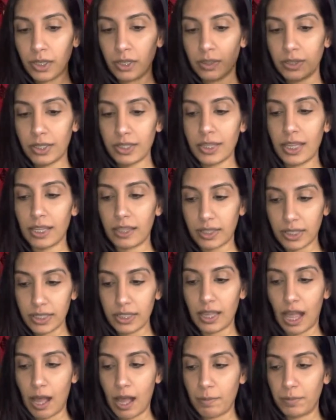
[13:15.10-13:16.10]
This, this
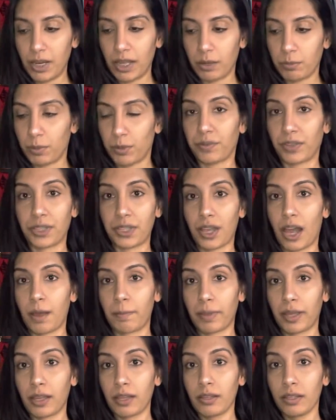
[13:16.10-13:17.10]
is happening in perfect
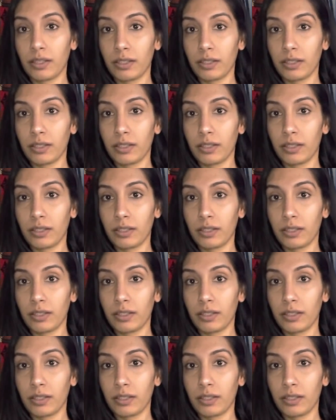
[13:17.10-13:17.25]
timing.